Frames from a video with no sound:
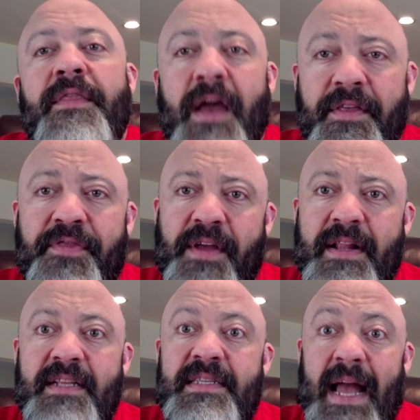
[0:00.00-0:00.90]
The other thing
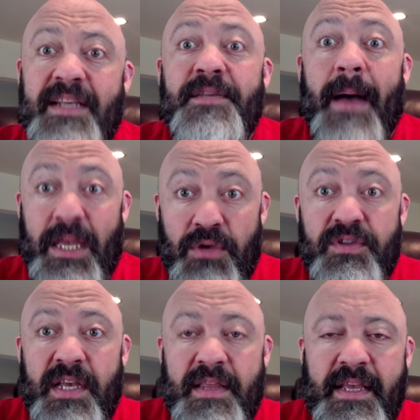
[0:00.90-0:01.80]
that's nice about
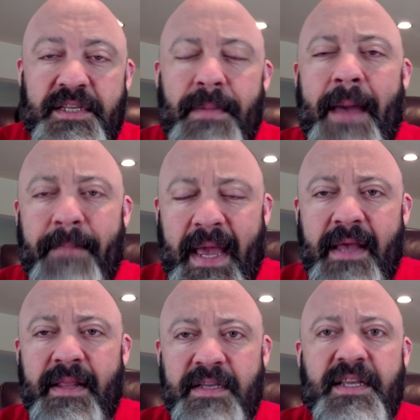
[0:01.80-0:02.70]
using these and
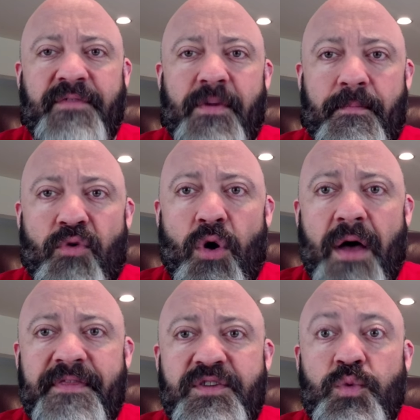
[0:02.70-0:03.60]
making these different
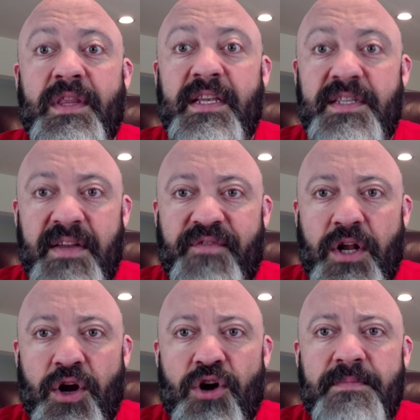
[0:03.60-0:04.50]
broths with these
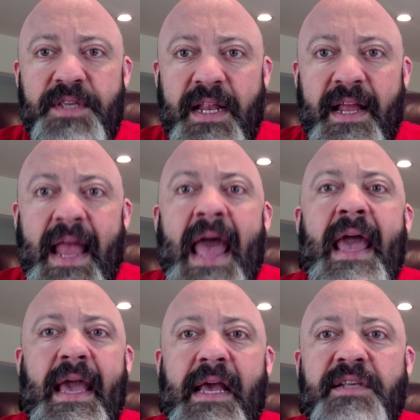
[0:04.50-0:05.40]
different herbs in it
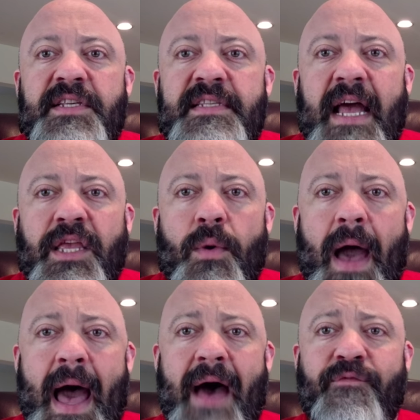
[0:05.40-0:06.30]
is, is that you
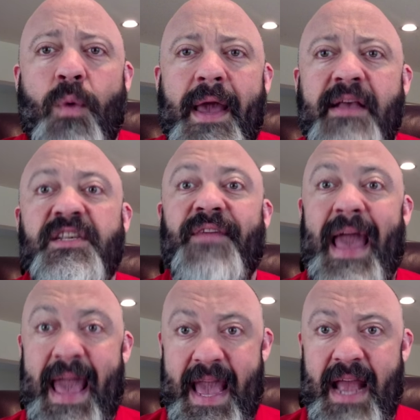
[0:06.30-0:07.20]
have ways of
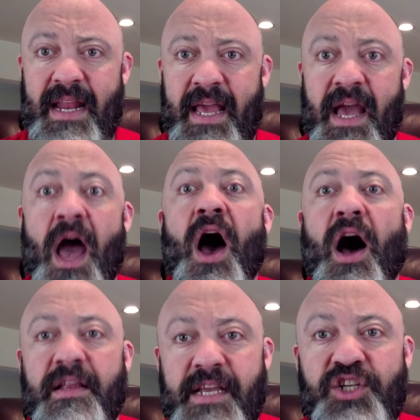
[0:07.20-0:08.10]
adding
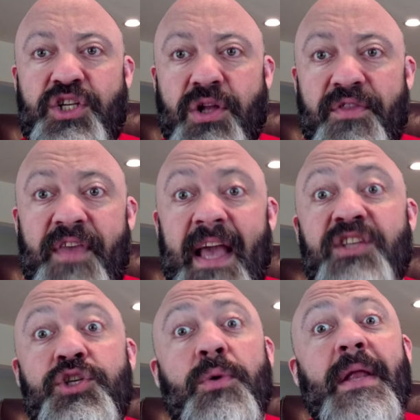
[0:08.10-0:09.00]
additional
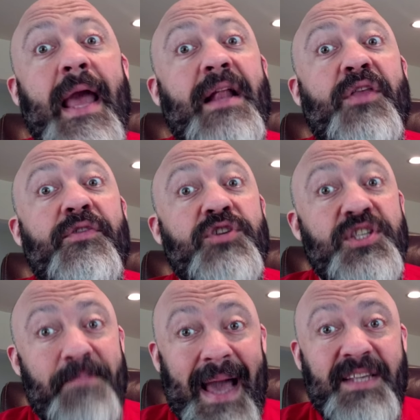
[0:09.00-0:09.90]
things. You can add other
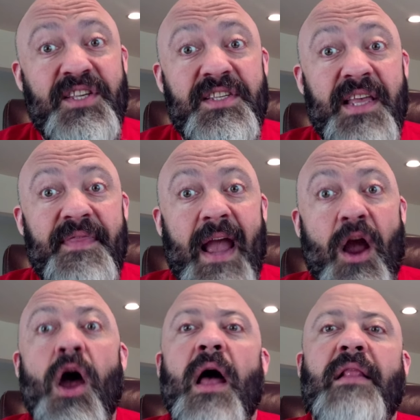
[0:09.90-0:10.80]
spices in
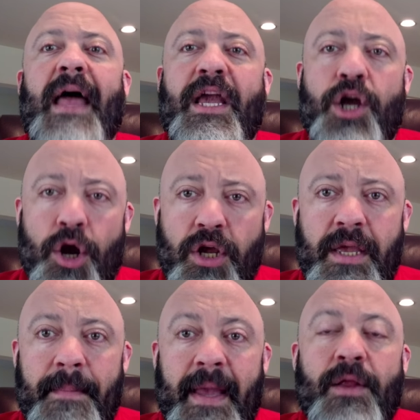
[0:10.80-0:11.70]
there, like
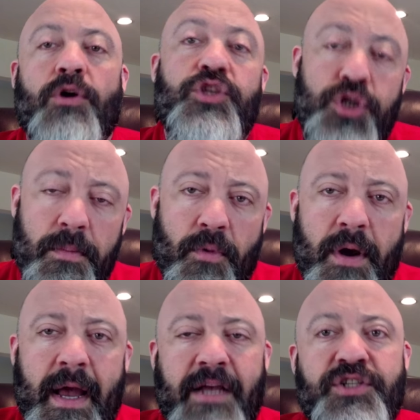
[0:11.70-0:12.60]
curcumin or
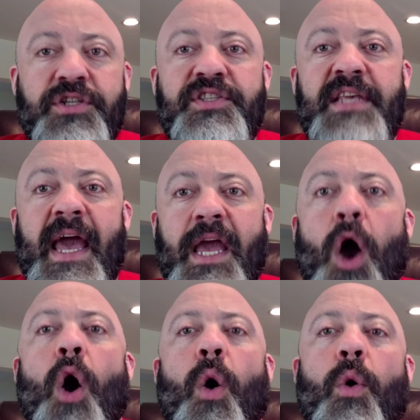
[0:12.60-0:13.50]
turmeric, I should say,
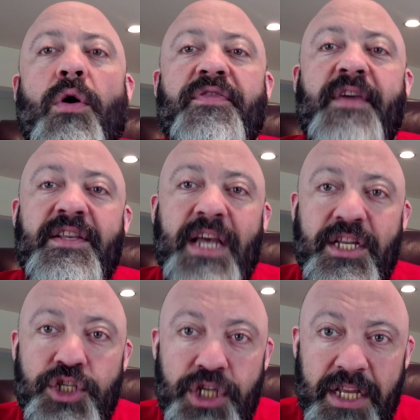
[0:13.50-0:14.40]
or or things
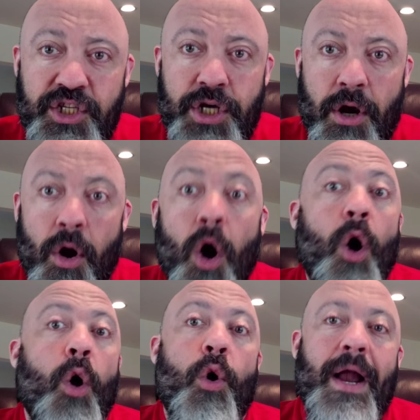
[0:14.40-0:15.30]
like ginger
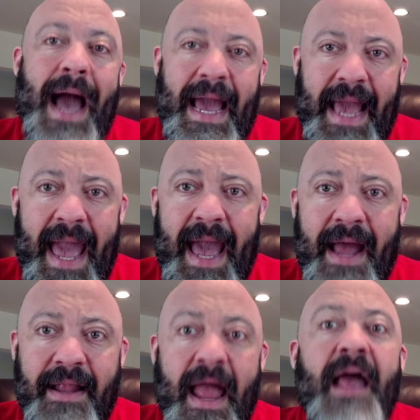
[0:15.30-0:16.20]
or
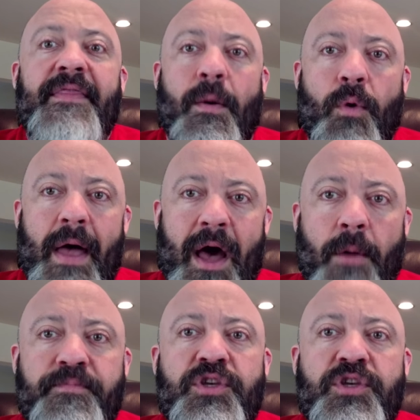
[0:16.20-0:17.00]
cayenne that will help